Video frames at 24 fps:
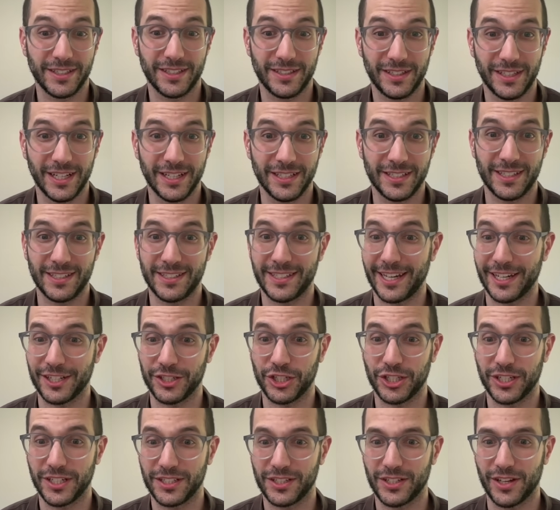this
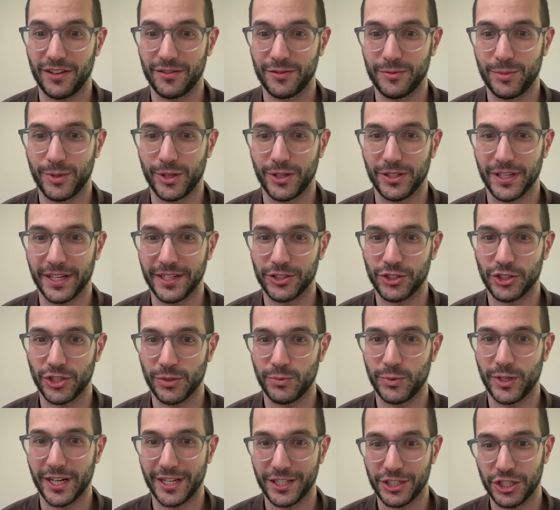actually solvable? Like, should
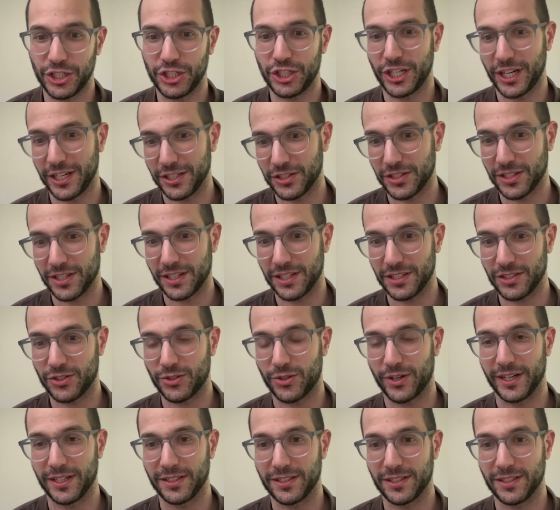we actually change the
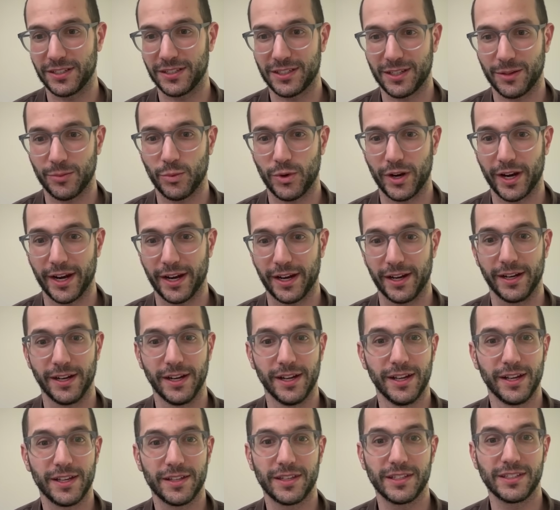constraints in some way
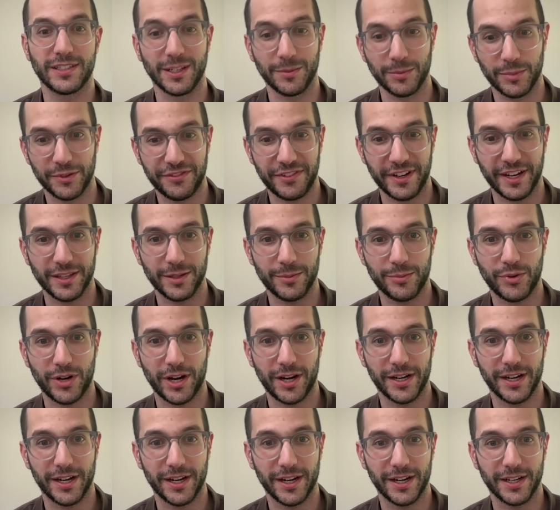that simplify the
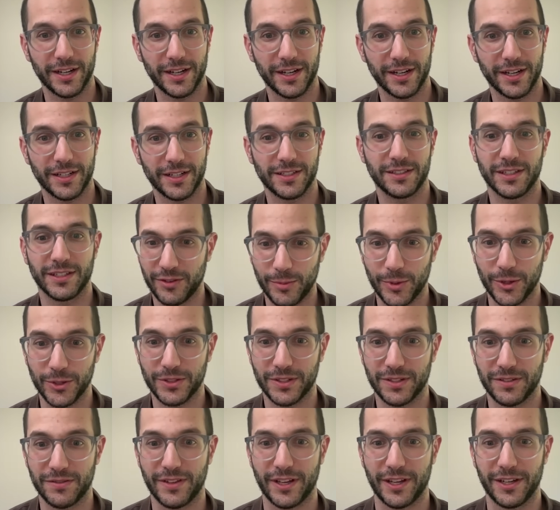product, deliver
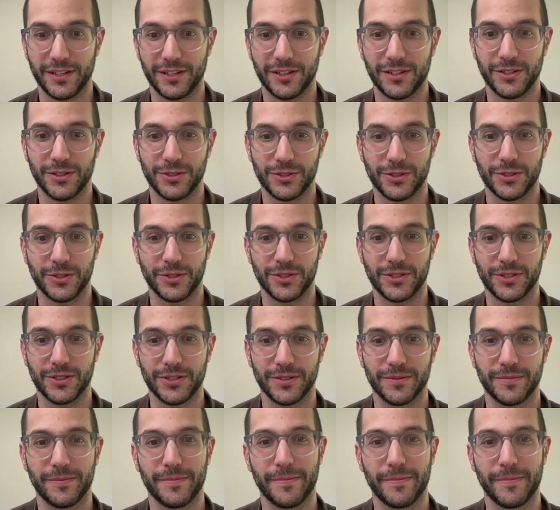most of the value to users?